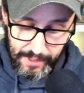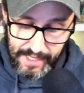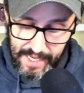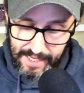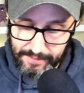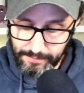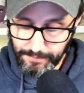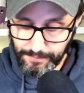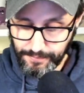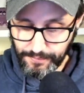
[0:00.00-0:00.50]

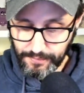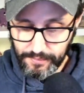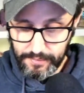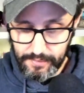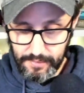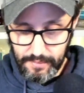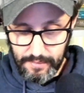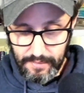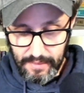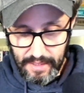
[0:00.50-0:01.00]
Now, again,
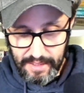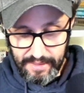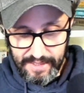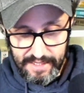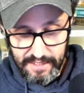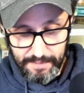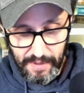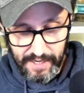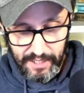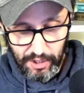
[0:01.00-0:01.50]

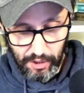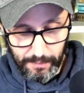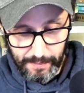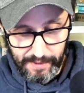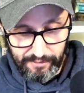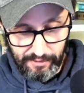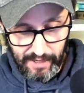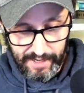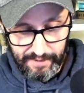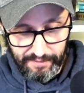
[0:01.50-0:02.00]
this
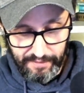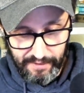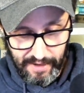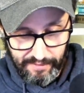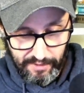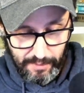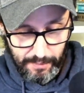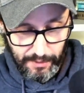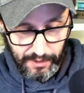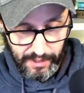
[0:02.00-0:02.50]
might not be
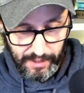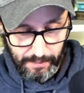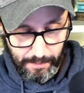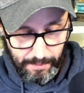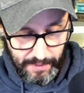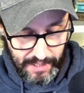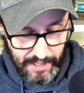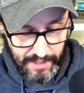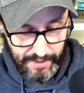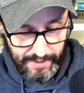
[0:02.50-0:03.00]
right for
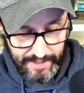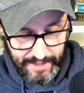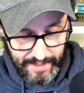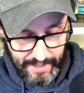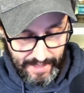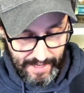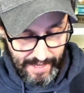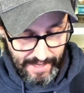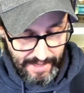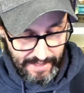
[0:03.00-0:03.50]
everybody,
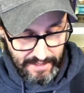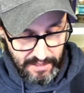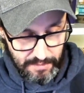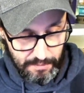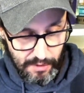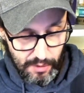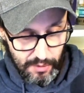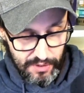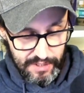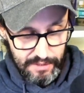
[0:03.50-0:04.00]
but
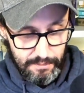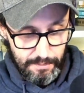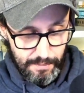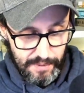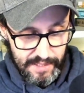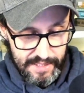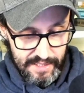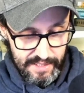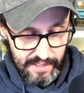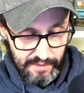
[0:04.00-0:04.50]
in its
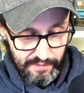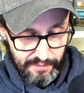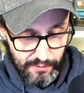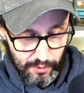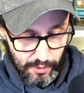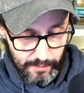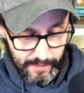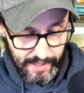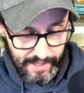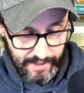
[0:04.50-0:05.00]
most
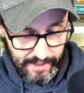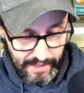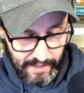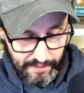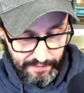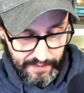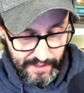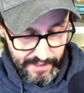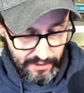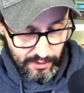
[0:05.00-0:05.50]
simplistic
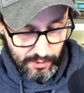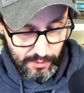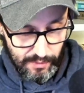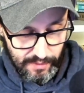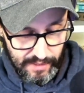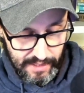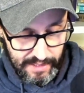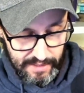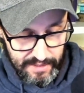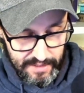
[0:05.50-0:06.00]
format, if
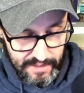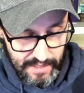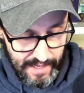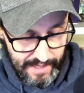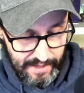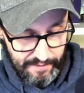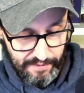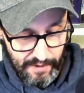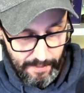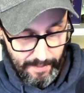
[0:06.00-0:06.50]
I do
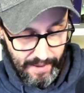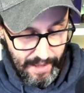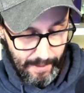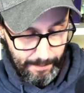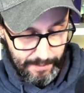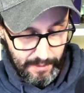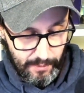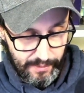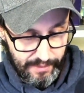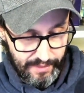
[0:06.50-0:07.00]
this and
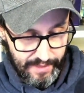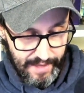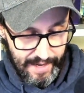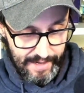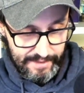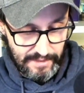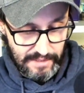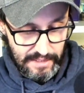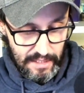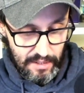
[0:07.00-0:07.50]
if I'm
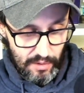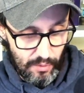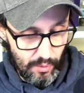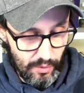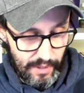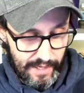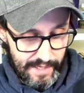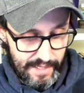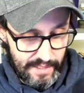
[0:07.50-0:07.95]
happy with that,